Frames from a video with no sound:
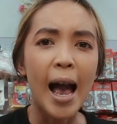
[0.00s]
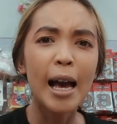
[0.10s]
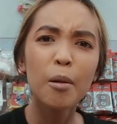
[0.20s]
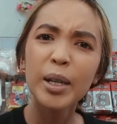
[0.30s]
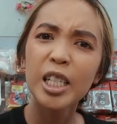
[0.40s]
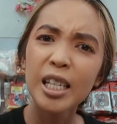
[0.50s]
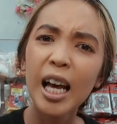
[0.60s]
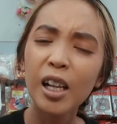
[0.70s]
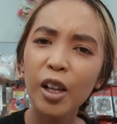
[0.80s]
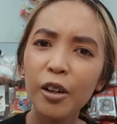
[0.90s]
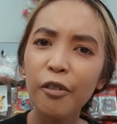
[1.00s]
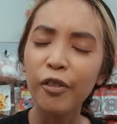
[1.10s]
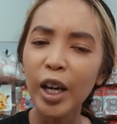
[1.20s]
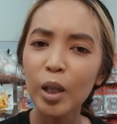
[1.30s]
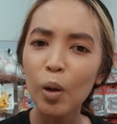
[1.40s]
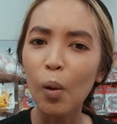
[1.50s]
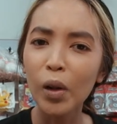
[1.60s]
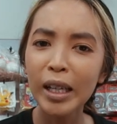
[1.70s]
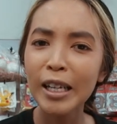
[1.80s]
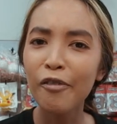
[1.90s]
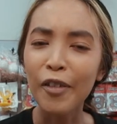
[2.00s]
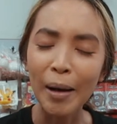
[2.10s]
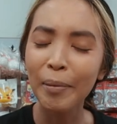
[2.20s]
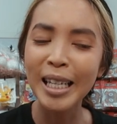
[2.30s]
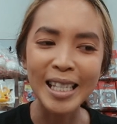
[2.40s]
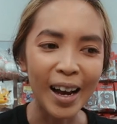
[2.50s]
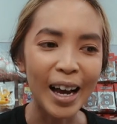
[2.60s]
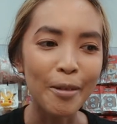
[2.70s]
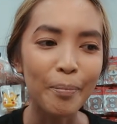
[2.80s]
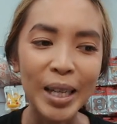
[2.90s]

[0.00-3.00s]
and we just had a little fun quality family time.